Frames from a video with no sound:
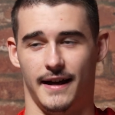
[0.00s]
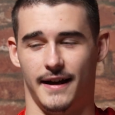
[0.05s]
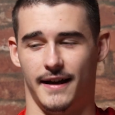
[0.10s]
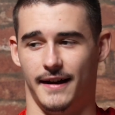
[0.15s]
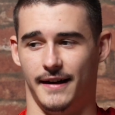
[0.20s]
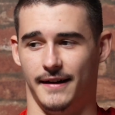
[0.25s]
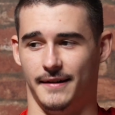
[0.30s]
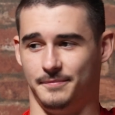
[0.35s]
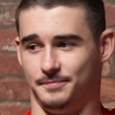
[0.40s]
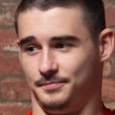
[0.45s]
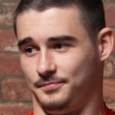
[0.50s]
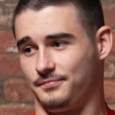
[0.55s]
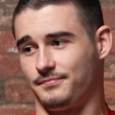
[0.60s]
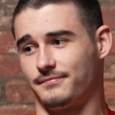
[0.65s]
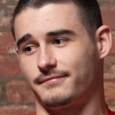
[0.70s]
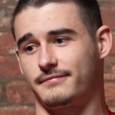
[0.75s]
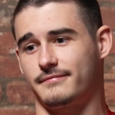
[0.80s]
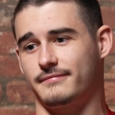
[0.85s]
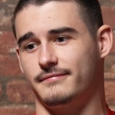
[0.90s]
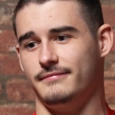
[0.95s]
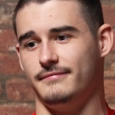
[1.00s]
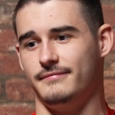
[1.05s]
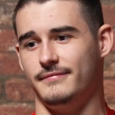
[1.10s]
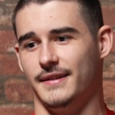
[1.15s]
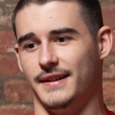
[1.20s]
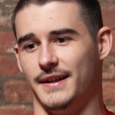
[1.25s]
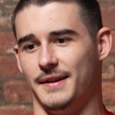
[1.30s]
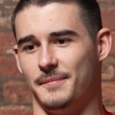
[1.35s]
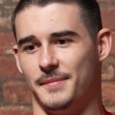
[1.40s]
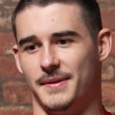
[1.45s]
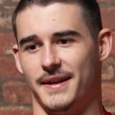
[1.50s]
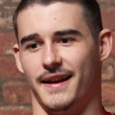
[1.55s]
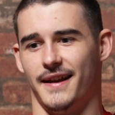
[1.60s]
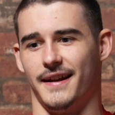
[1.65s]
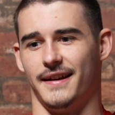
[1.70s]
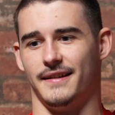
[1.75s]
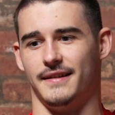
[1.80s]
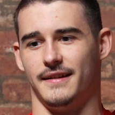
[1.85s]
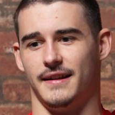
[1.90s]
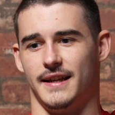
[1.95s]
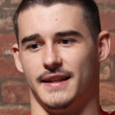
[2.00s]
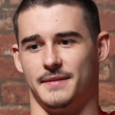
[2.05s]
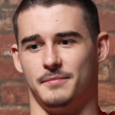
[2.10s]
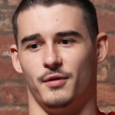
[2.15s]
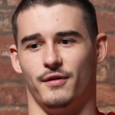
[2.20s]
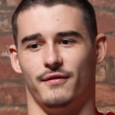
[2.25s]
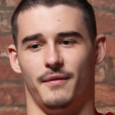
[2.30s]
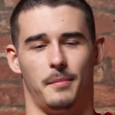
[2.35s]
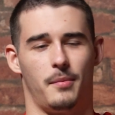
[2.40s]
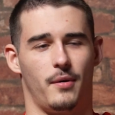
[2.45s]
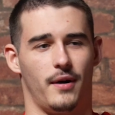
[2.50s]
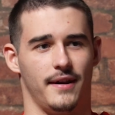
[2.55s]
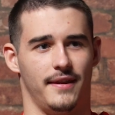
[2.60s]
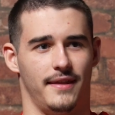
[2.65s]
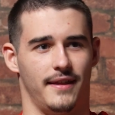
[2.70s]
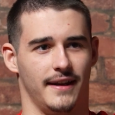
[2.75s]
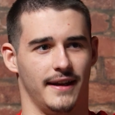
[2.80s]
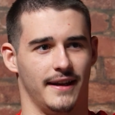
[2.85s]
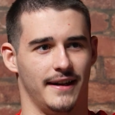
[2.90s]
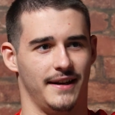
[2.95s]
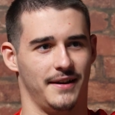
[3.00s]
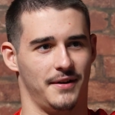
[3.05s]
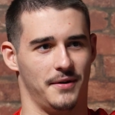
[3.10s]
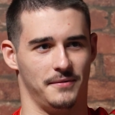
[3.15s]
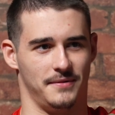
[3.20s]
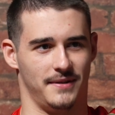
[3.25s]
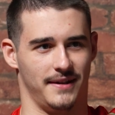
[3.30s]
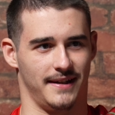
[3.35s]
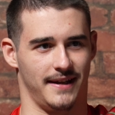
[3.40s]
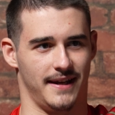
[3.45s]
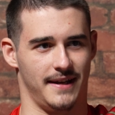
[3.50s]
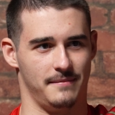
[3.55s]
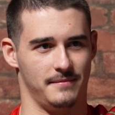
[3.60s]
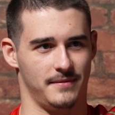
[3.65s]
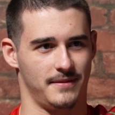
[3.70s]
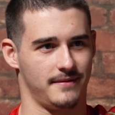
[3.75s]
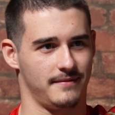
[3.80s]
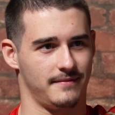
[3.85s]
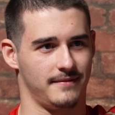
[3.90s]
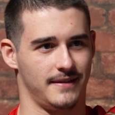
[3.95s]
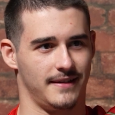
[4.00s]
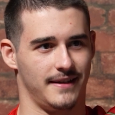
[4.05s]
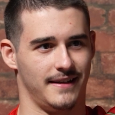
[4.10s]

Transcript: But yeah, it's more of a pride thing, innit, going to the games.